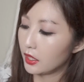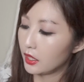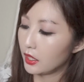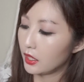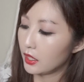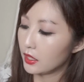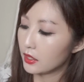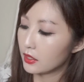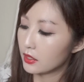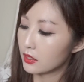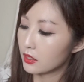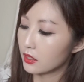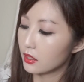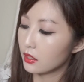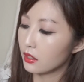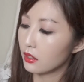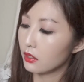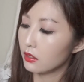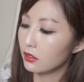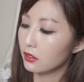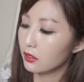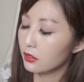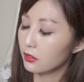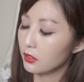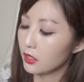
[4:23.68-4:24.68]
It's
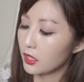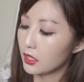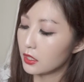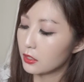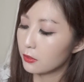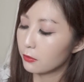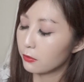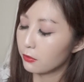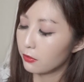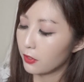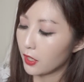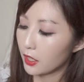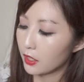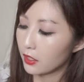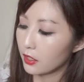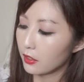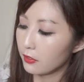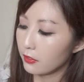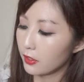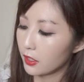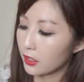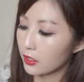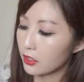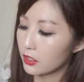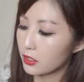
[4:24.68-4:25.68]

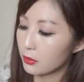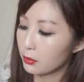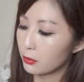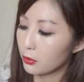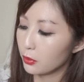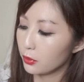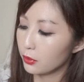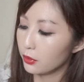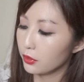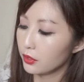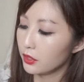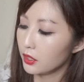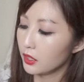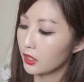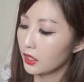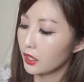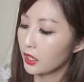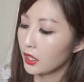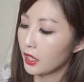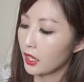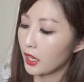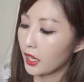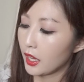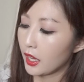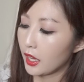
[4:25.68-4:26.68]
very smooth,
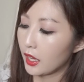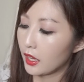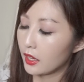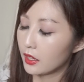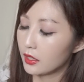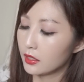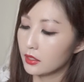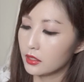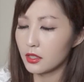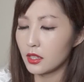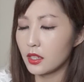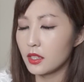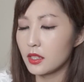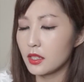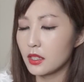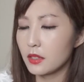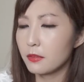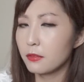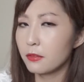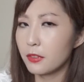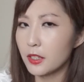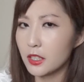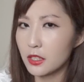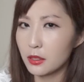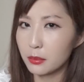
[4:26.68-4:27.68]
and it's
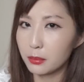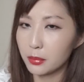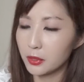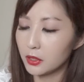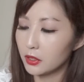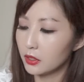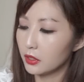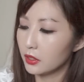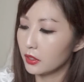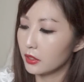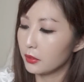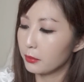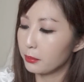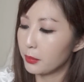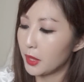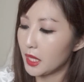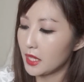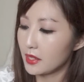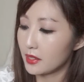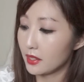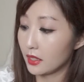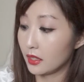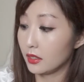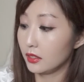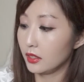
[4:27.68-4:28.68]
invisible,
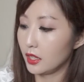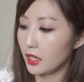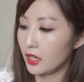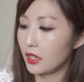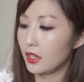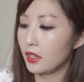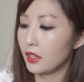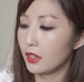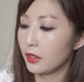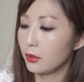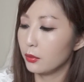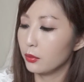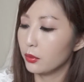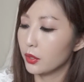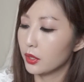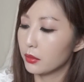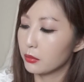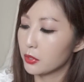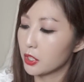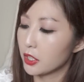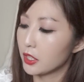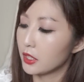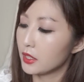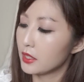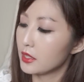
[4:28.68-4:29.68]
basically. What I'm
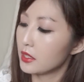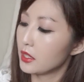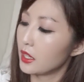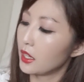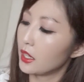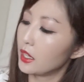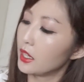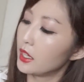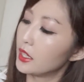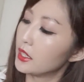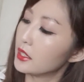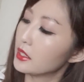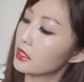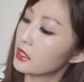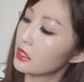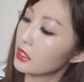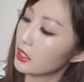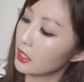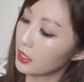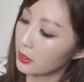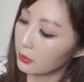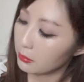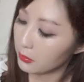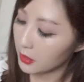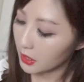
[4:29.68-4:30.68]
trying to say is,
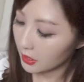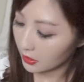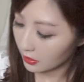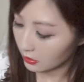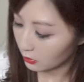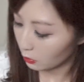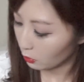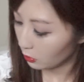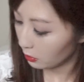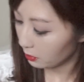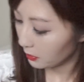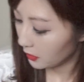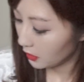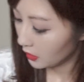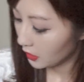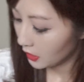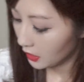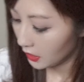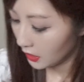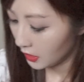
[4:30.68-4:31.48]
because whoops,